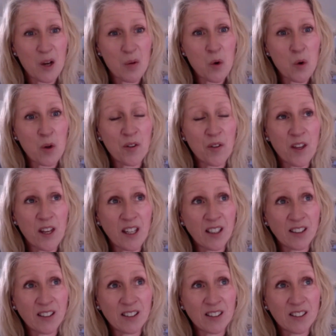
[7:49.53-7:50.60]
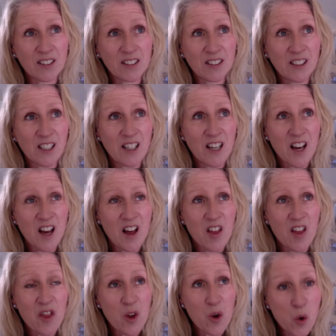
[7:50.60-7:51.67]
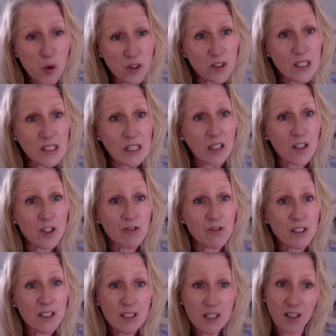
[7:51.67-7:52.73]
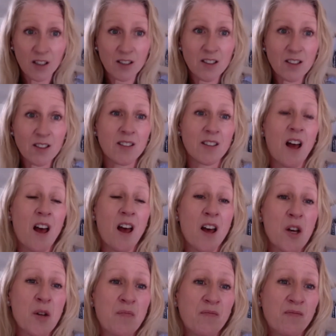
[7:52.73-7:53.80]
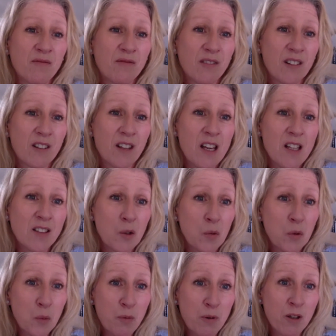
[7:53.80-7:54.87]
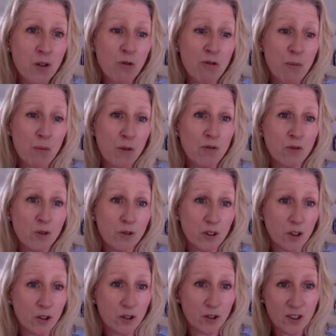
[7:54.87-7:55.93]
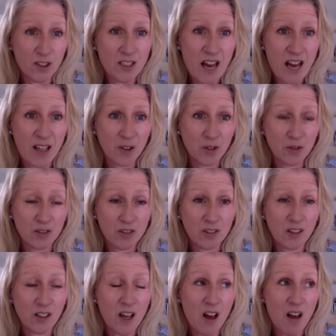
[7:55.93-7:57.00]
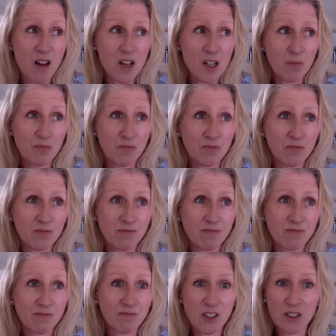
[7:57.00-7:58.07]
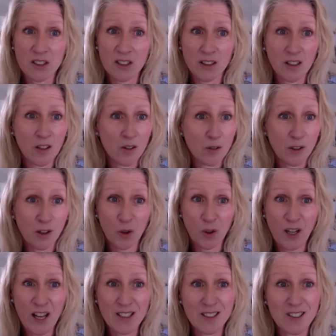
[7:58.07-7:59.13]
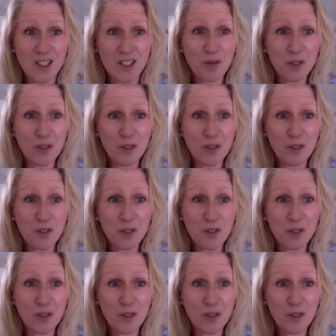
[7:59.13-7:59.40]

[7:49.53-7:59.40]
one thing that all the decluttering does is it will bring your removal costs down because there's a lot less stuff to